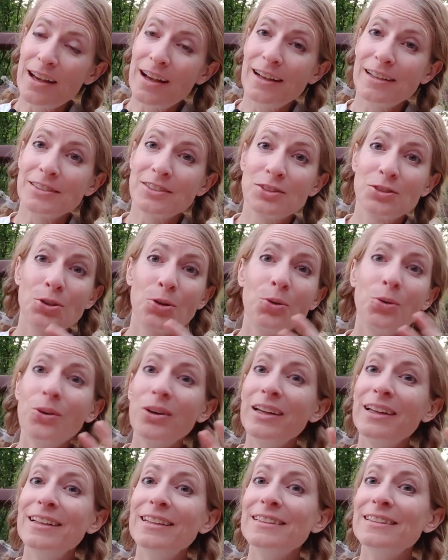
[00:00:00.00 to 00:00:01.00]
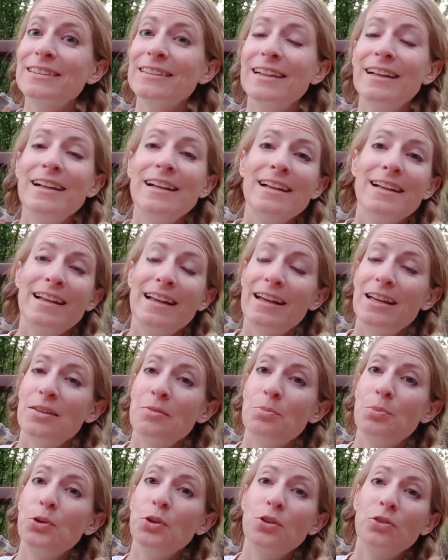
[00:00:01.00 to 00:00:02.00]
It has toys
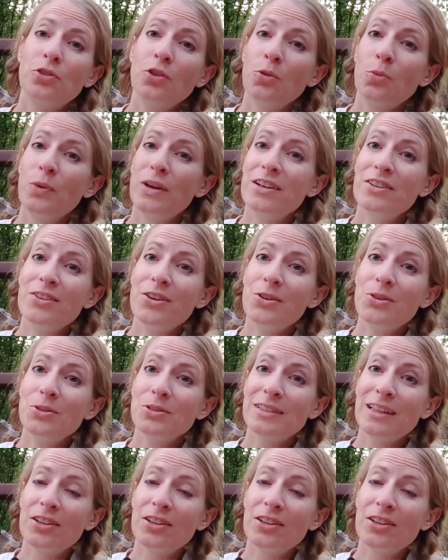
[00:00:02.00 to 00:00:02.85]
and beautiful windows